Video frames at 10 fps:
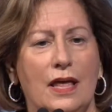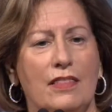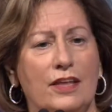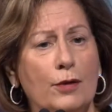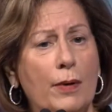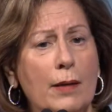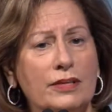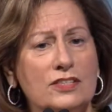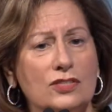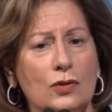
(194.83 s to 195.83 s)
Their public
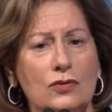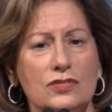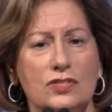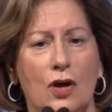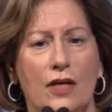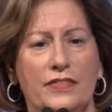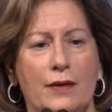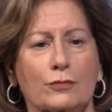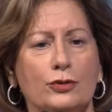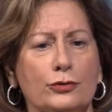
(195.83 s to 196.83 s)
schools taught
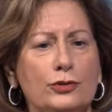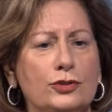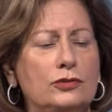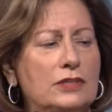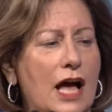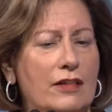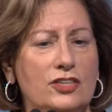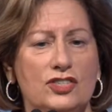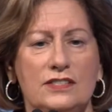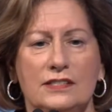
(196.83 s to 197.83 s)
them crucial knowledge
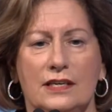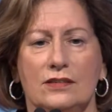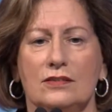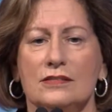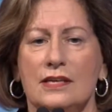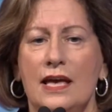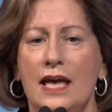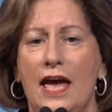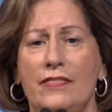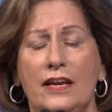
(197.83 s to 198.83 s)
and skills
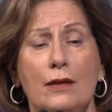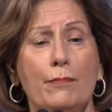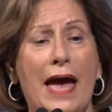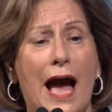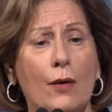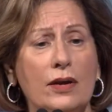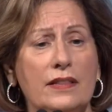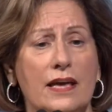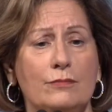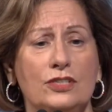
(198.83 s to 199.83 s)
and then empowered
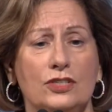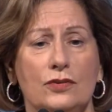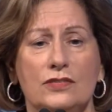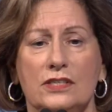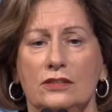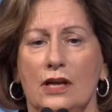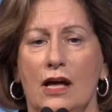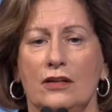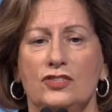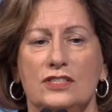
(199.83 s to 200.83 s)
them to use their
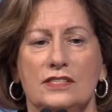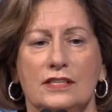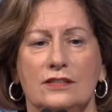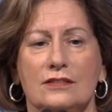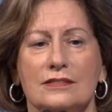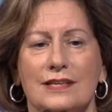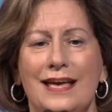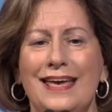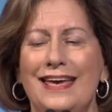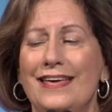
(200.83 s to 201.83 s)
knowledge and skills
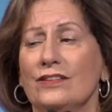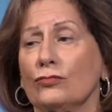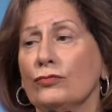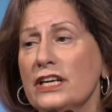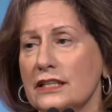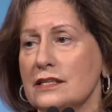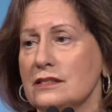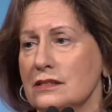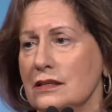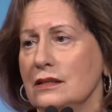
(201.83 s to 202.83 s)
in the
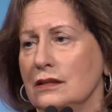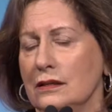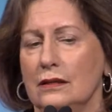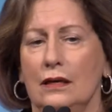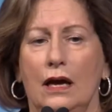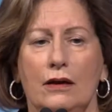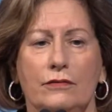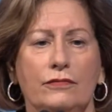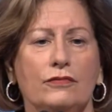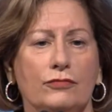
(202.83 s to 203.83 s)
realest of
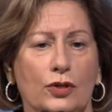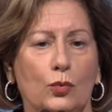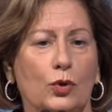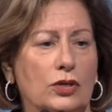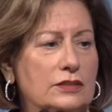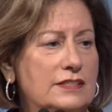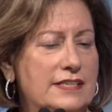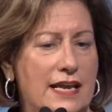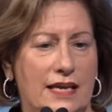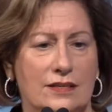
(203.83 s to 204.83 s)
real-world
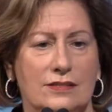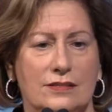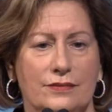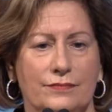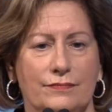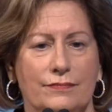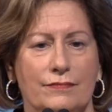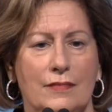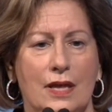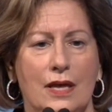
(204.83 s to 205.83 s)
settings.
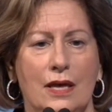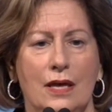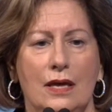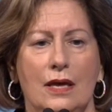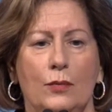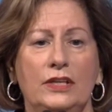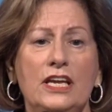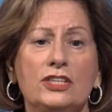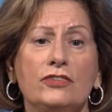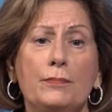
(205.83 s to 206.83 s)
We need
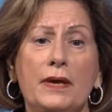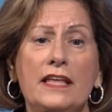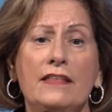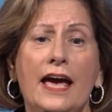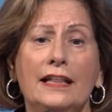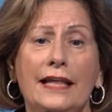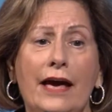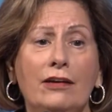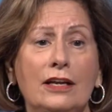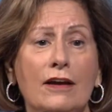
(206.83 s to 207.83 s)
to repeat that loud
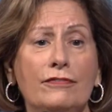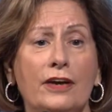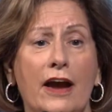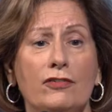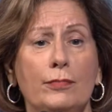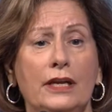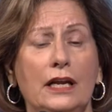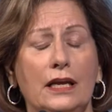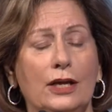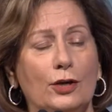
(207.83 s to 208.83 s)
enough for everybody to
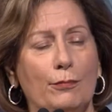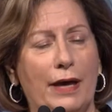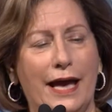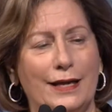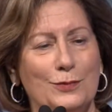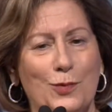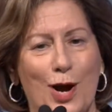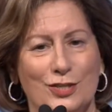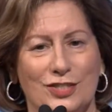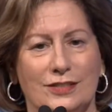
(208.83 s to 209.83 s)
hear back in
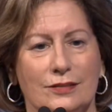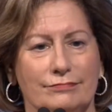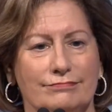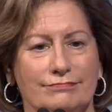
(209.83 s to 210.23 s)
Washington.